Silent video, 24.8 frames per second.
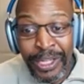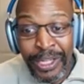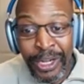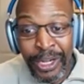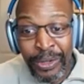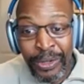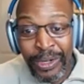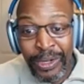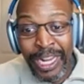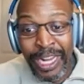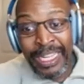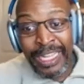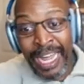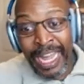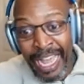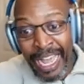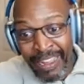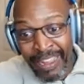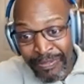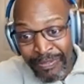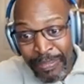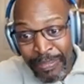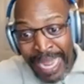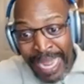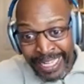you know,
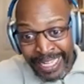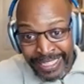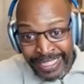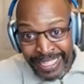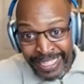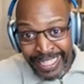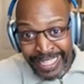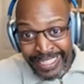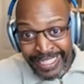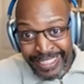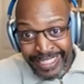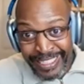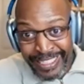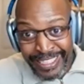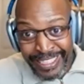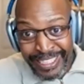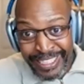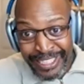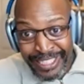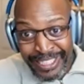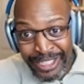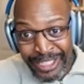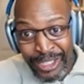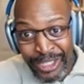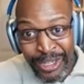alive back then.
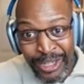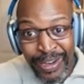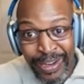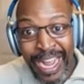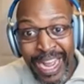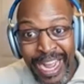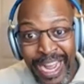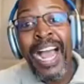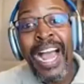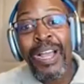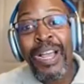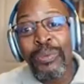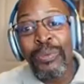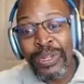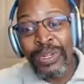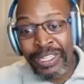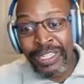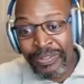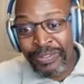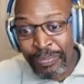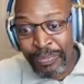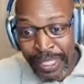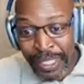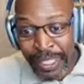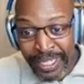You know, mm-hmm. I would
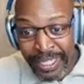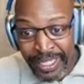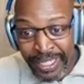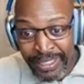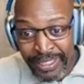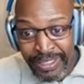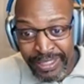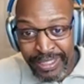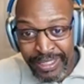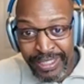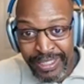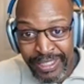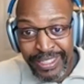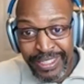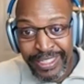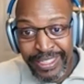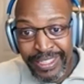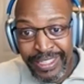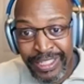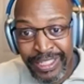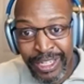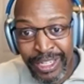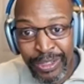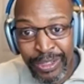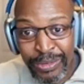have been,
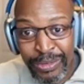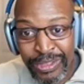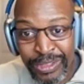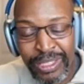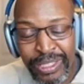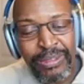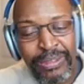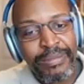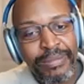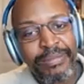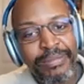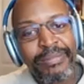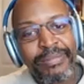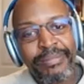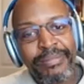you know, t-